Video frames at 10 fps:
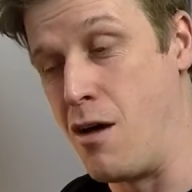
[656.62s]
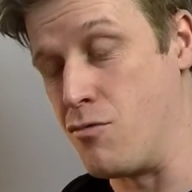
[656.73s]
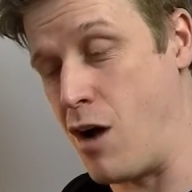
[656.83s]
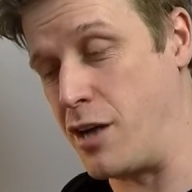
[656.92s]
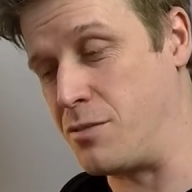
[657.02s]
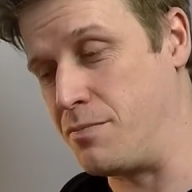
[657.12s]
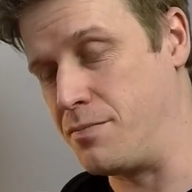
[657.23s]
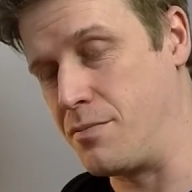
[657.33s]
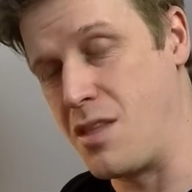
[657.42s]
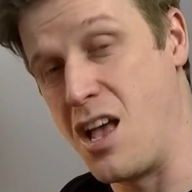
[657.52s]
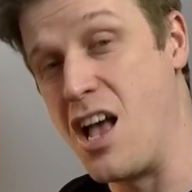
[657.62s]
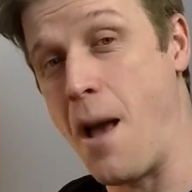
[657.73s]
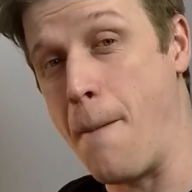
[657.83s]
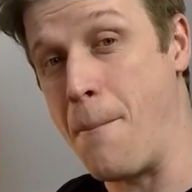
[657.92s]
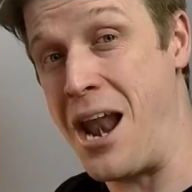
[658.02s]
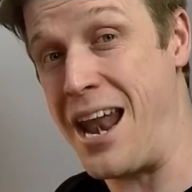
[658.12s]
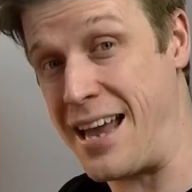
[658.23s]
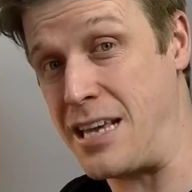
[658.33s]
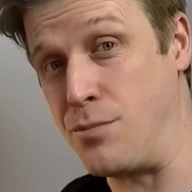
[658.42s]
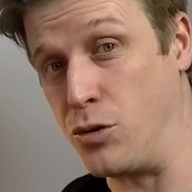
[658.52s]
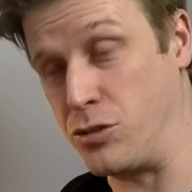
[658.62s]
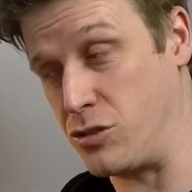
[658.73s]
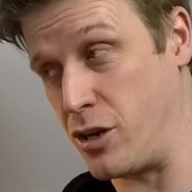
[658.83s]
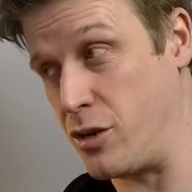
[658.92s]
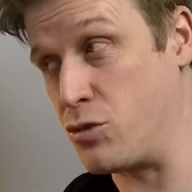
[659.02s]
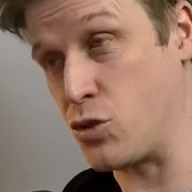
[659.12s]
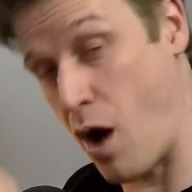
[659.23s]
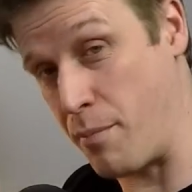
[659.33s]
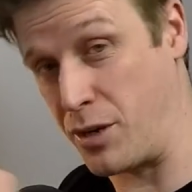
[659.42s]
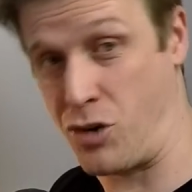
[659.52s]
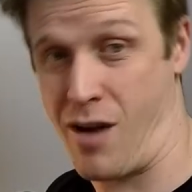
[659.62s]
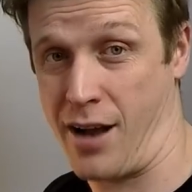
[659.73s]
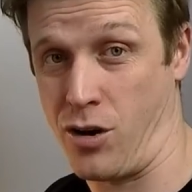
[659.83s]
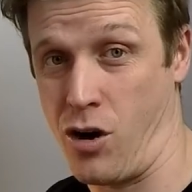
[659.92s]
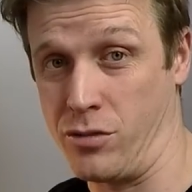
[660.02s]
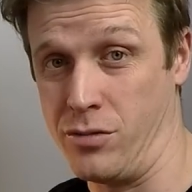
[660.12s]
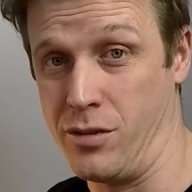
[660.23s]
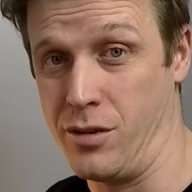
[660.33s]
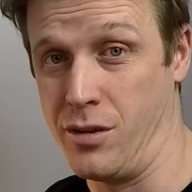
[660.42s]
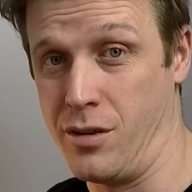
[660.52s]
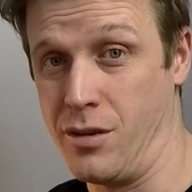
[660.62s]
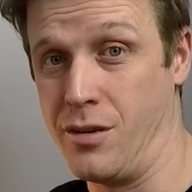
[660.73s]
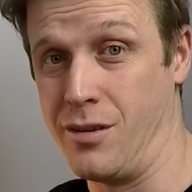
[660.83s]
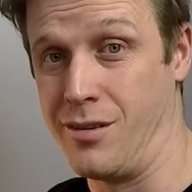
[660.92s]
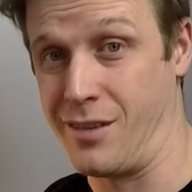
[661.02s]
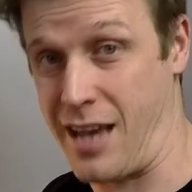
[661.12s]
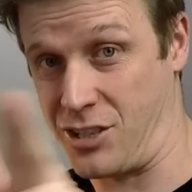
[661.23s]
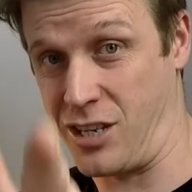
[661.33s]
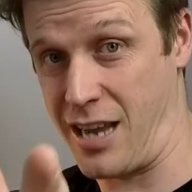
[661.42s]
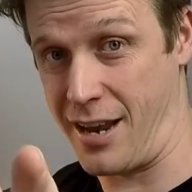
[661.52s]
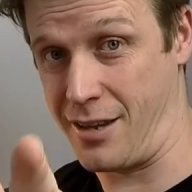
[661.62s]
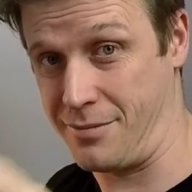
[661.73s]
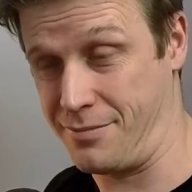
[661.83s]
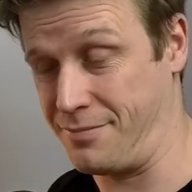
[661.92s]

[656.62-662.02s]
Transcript: Right, plenty more to do, so I'm going to crack on. Catch you later.